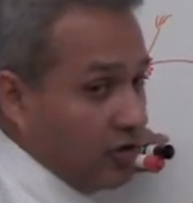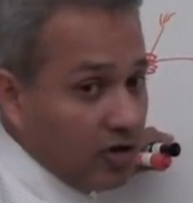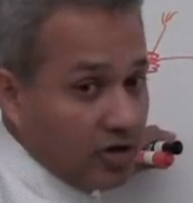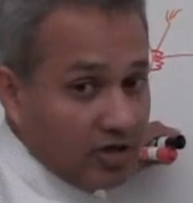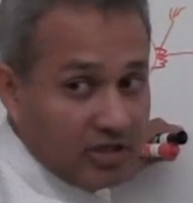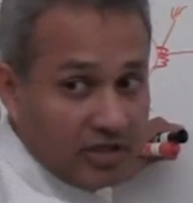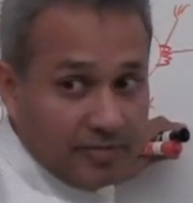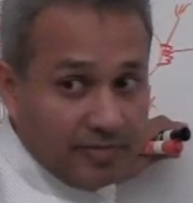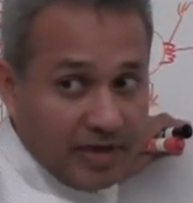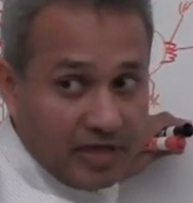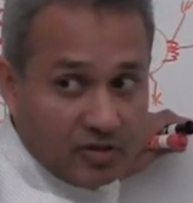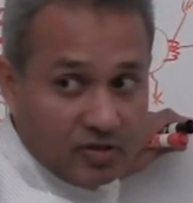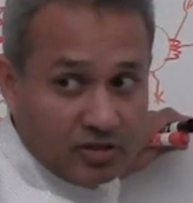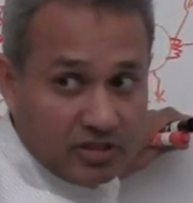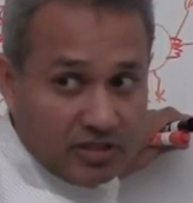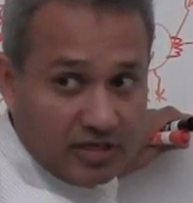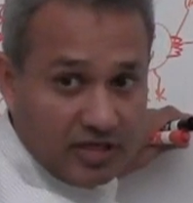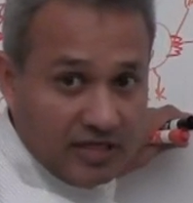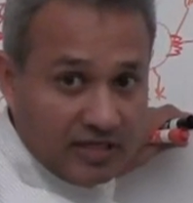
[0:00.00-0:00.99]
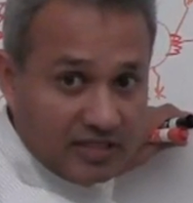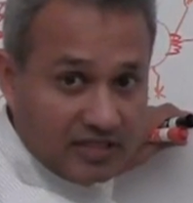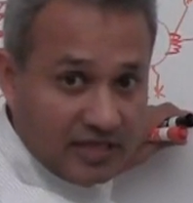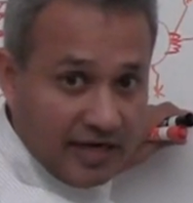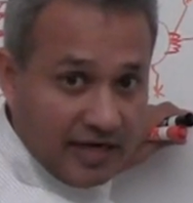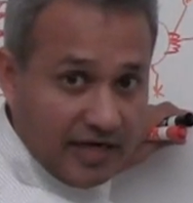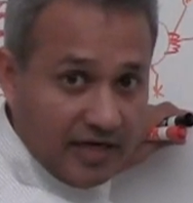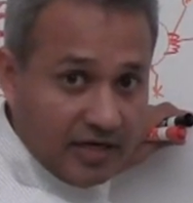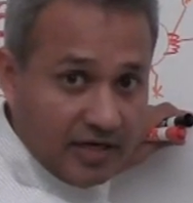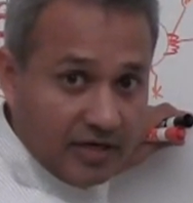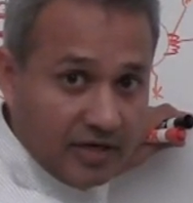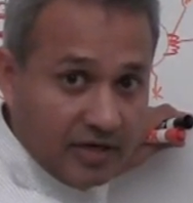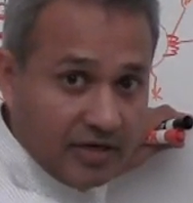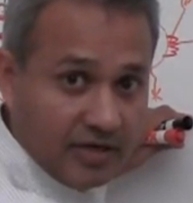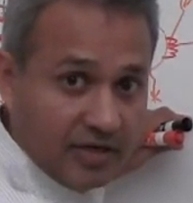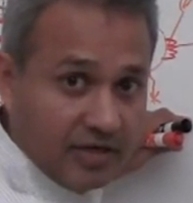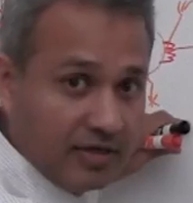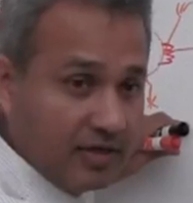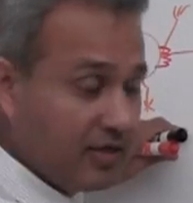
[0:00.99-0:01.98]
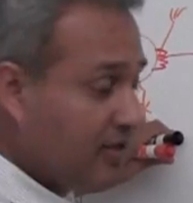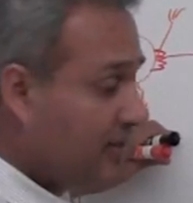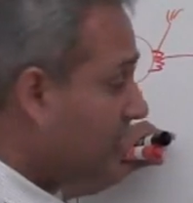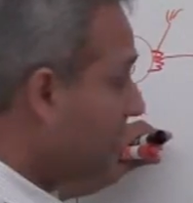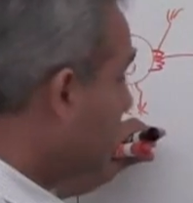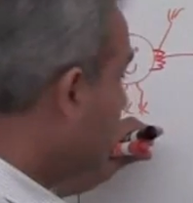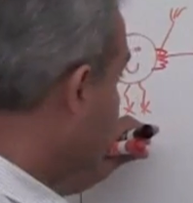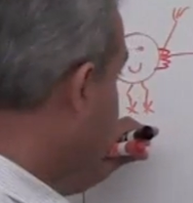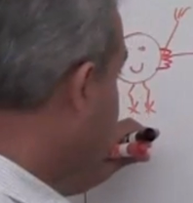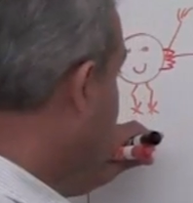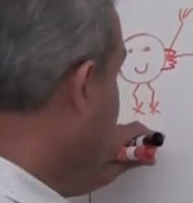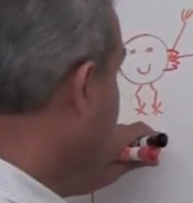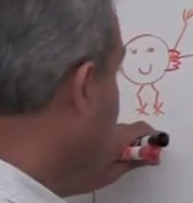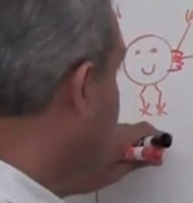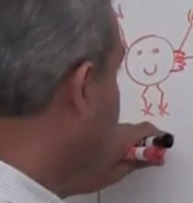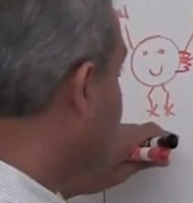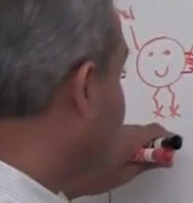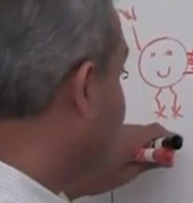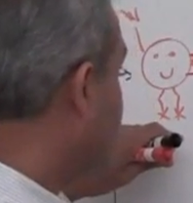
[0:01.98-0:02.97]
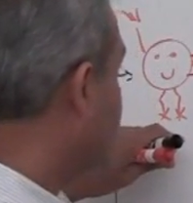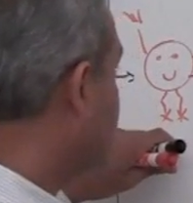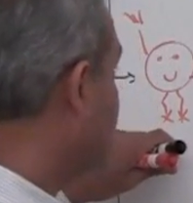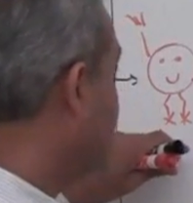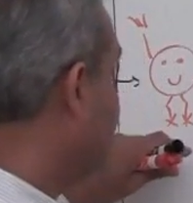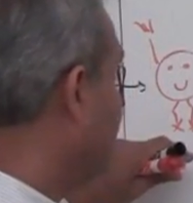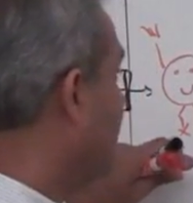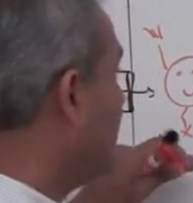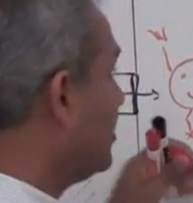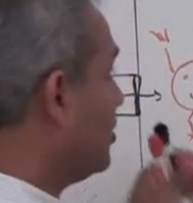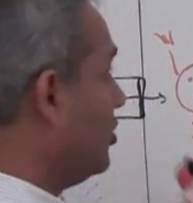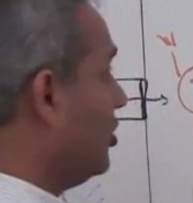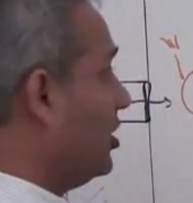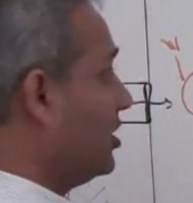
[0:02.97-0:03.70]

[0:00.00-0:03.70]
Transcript: we got in the pathogen inside. The pathogen which came in